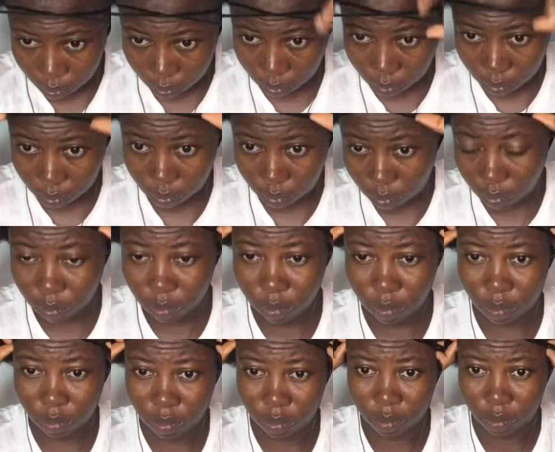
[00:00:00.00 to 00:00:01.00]
thread
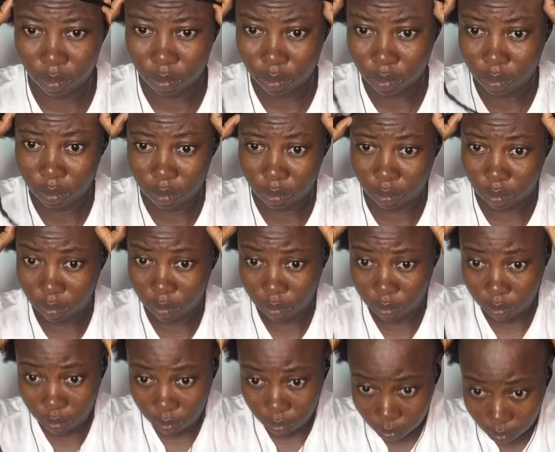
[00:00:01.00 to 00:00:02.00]
around my head
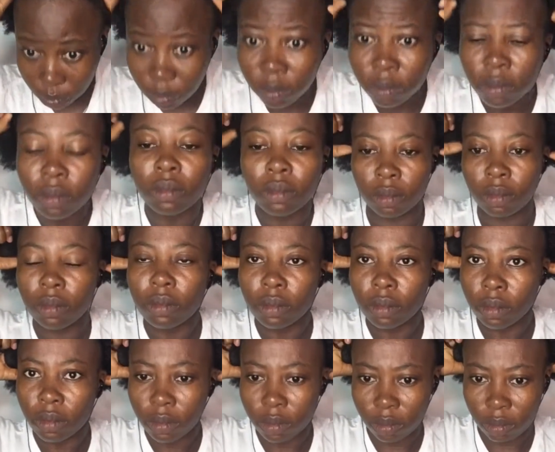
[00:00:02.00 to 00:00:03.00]
and pull it through
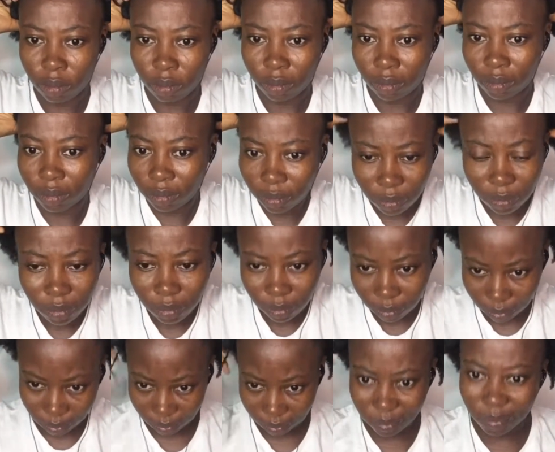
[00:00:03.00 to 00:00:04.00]
my hair. If you
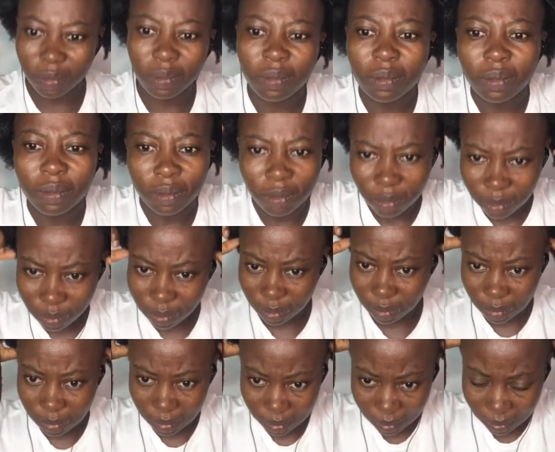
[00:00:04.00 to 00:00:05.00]
have been in this
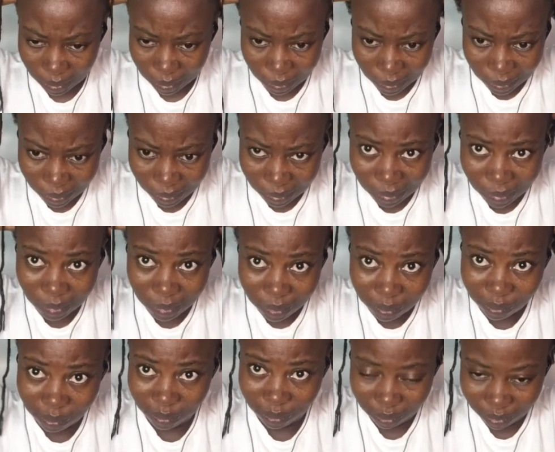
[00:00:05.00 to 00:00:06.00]
channel, you will
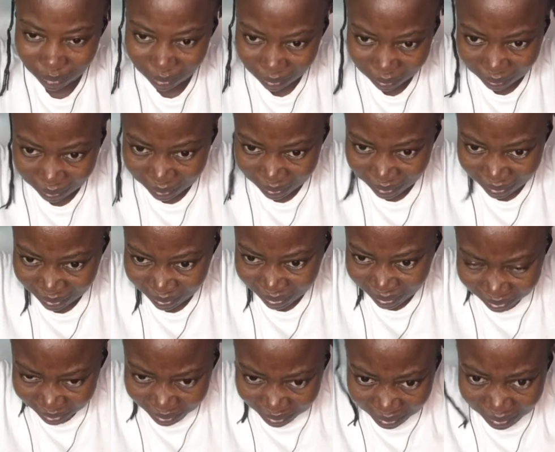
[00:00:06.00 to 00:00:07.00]
know that this
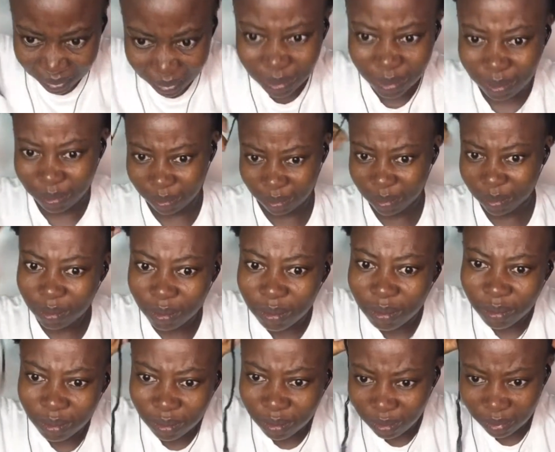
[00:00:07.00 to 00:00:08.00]
is how I
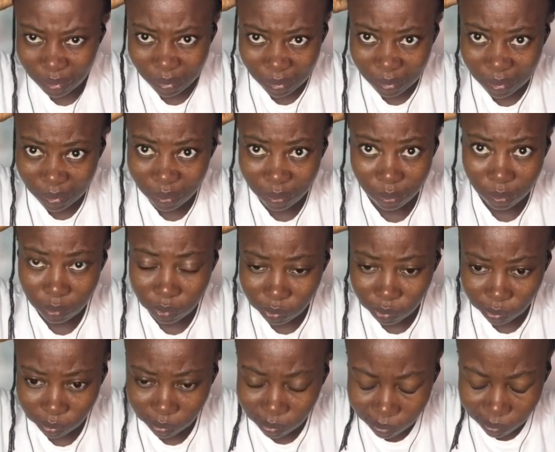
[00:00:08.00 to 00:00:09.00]
usually
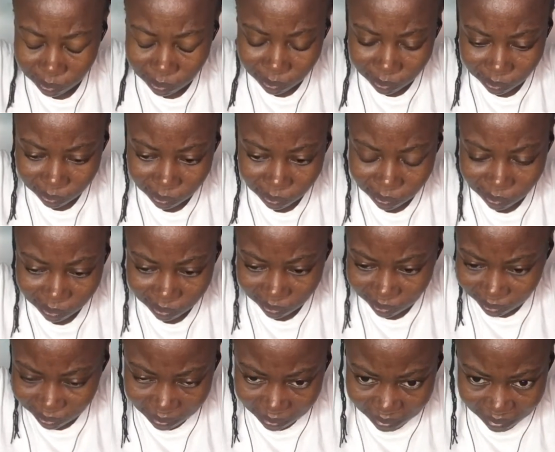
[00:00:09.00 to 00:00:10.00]
sleek my
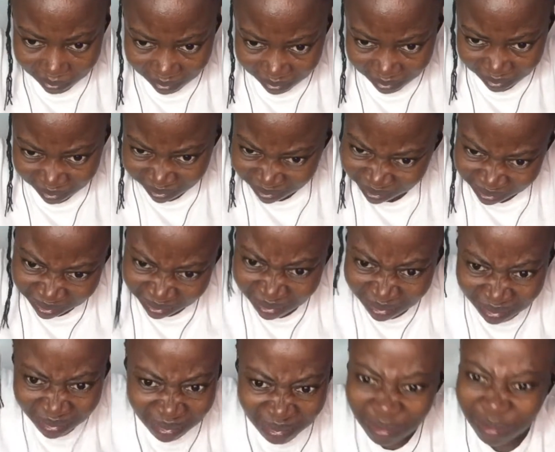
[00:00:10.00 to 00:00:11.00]
ponytail, like usually with
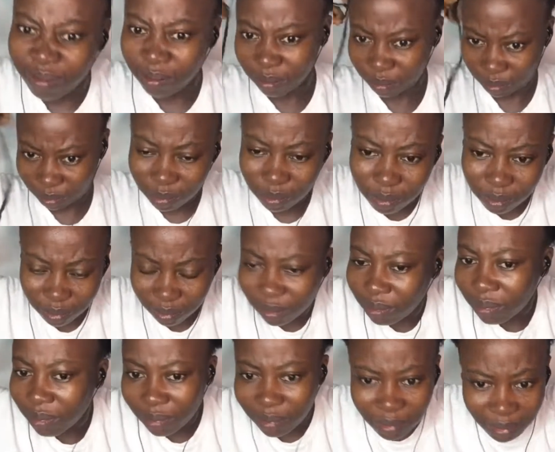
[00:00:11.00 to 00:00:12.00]
a thread around
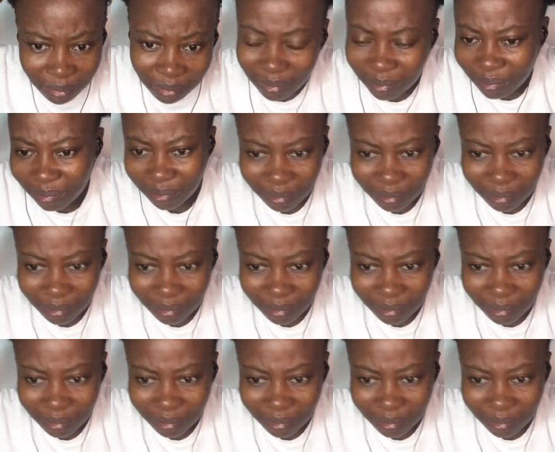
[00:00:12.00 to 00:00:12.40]
my hair,